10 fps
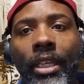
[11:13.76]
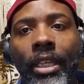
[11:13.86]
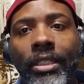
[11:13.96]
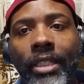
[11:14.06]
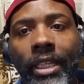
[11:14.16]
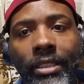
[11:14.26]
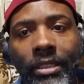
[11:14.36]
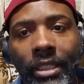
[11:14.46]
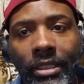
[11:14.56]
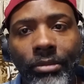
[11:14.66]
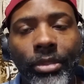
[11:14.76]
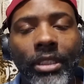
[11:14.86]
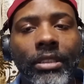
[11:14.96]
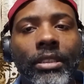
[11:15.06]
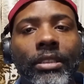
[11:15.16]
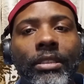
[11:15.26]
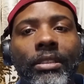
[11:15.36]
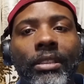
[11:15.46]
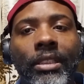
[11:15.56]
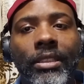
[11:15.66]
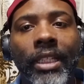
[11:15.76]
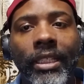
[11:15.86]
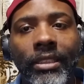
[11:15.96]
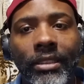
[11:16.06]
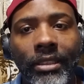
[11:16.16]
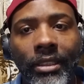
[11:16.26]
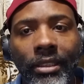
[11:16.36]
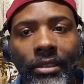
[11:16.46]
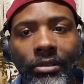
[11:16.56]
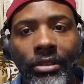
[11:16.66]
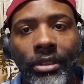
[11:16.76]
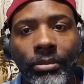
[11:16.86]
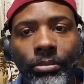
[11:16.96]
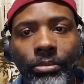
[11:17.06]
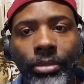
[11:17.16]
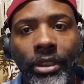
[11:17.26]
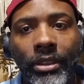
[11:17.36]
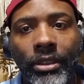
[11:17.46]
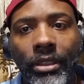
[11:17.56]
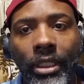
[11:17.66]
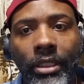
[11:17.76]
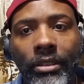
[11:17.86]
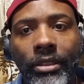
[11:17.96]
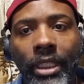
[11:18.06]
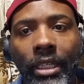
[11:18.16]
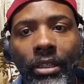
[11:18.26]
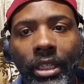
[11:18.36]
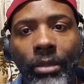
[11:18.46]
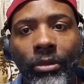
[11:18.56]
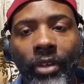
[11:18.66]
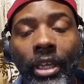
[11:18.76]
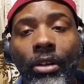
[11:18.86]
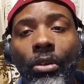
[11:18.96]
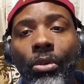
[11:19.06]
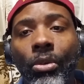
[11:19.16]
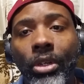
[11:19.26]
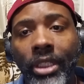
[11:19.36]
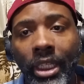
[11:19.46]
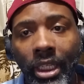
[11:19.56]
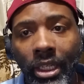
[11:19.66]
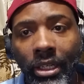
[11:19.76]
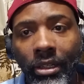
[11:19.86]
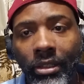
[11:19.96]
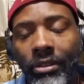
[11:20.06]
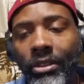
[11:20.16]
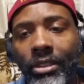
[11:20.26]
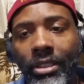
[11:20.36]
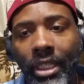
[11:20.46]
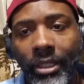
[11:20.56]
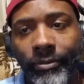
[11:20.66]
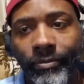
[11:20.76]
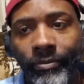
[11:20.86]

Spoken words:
his license as a business, his licensing to be a child care provider or daycare under the state.